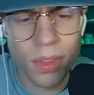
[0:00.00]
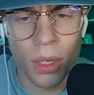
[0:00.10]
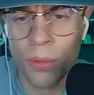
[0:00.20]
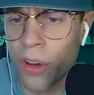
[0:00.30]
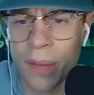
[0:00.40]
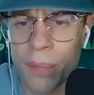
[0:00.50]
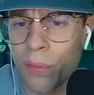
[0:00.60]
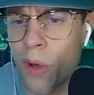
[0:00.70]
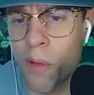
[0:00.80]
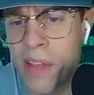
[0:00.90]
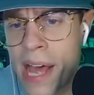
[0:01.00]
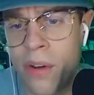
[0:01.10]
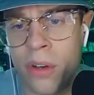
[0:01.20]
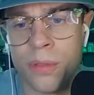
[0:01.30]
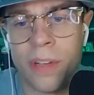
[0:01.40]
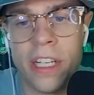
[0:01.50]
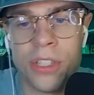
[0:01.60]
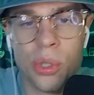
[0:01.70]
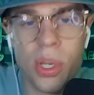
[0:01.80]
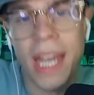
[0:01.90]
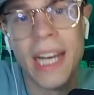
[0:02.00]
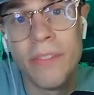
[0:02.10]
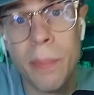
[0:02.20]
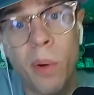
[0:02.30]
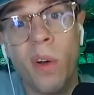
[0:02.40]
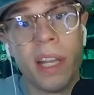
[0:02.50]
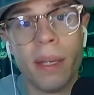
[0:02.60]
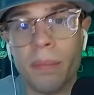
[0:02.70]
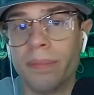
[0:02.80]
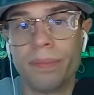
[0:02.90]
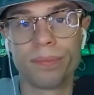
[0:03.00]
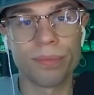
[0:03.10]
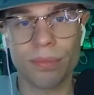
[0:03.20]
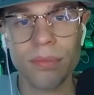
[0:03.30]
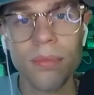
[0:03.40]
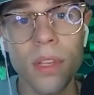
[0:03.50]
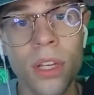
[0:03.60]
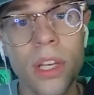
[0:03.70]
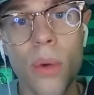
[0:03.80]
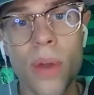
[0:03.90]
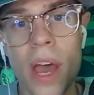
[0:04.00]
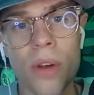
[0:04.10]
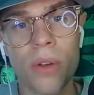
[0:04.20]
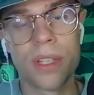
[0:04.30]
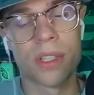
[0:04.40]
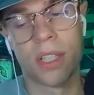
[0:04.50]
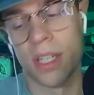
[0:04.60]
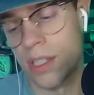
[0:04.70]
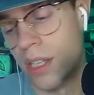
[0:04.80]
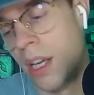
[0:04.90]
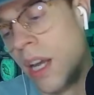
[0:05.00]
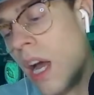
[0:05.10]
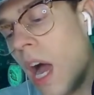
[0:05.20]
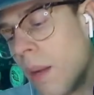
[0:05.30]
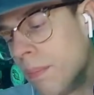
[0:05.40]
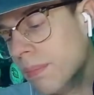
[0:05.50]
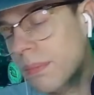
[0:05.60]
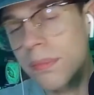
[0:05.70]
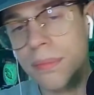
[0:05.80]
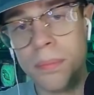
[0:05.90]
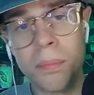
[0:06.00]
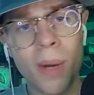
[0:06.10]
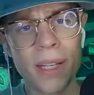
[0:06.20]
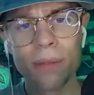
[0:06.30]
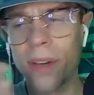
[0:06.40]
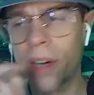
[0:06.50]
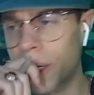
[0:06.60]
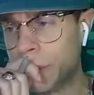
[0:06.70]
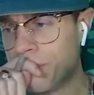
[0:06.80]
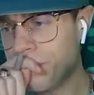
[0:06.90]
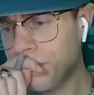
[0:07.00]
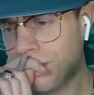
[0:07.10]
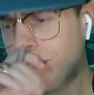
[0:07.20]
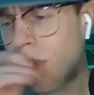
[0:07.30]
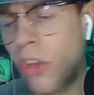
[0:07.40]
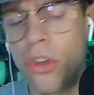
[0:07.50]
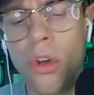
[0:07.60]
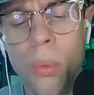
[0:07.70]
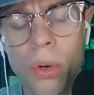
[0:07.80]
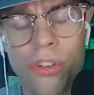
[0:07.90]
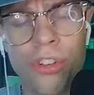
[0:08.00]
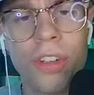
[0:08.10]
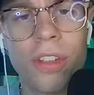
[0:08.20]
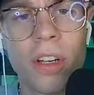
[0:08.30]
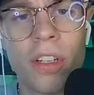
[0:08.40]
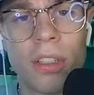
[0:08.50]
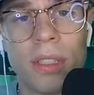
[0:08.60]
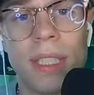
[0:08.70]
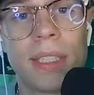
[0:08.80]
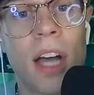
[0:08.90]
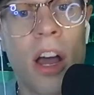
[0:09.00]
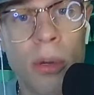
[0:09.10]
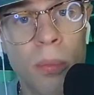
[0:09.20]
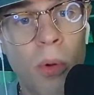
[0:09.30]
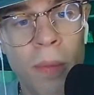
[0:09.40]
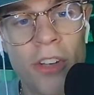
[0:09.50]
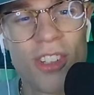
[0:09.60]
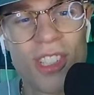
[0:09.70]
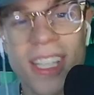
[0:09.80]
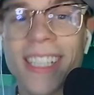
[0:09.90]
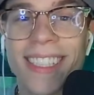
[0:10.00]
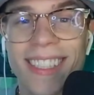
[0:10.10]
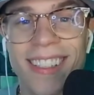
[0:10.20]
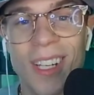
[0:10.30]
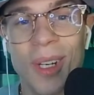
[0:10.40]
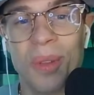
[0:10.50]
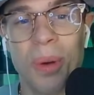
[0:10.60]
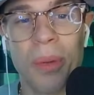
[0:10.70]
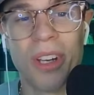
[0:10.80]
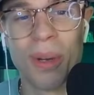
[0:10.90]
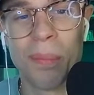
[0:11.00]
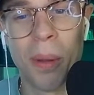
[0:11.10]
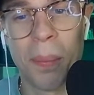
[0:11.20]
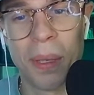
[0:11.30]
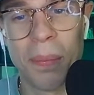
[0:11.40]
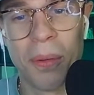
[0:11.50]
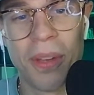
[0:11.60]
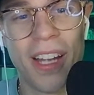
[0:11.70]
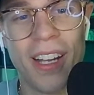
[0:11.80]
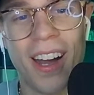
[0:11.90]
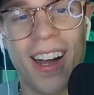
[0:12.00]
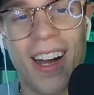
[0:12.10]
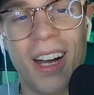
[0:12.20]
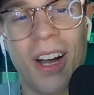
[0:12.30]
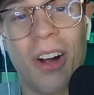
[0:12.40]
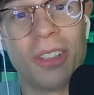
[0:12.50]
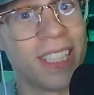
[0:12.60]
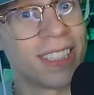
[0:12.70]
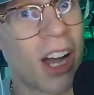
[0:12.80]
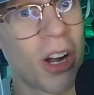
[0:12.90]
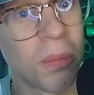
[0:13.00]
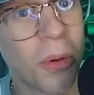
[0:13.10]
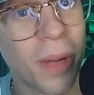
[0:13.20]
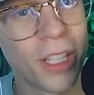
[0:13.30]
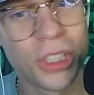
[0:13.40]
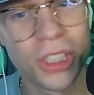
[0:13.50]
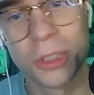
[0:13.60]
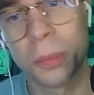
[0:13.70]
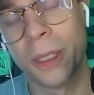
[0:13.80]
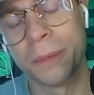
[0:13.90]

for him to fall flat on our face, you can't even put him, not on this list. I might have coulda, woulda, shoulda done a dishonorable mentions list where we could have put people that are dishonorable mentions, but